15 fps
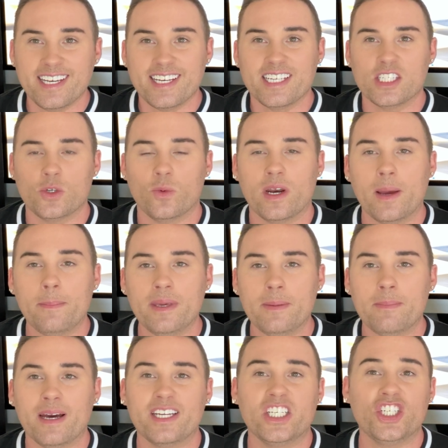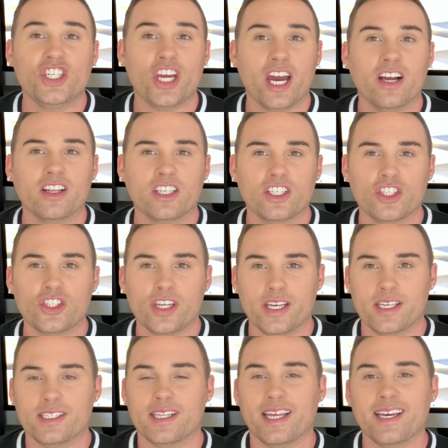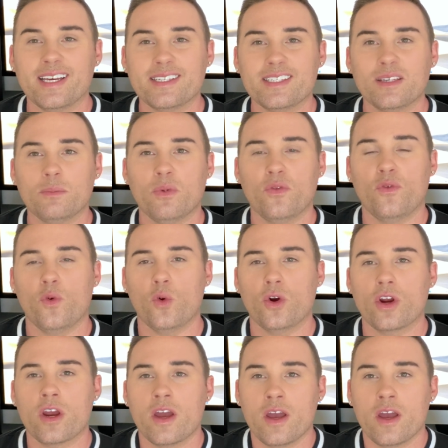So what I mean by challenge is, like I said before,